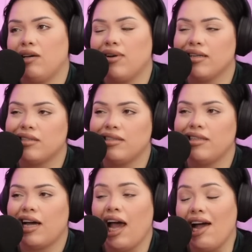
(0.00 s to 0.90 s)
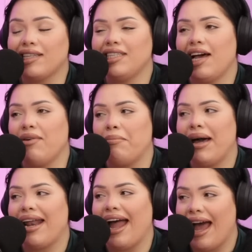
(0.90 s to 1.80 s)
I actually have a
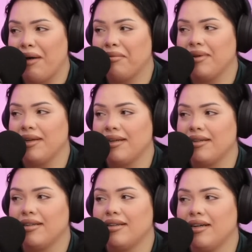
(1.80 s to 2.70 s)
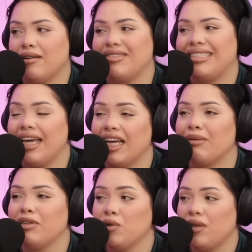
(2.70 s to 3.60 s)
bad habit of saying
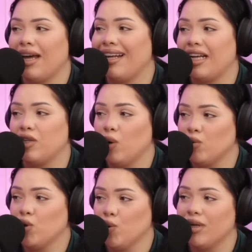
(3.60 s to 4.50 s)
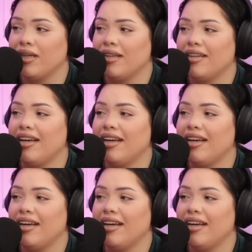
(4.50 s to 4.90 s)
I'm gonna do that and I don't do it.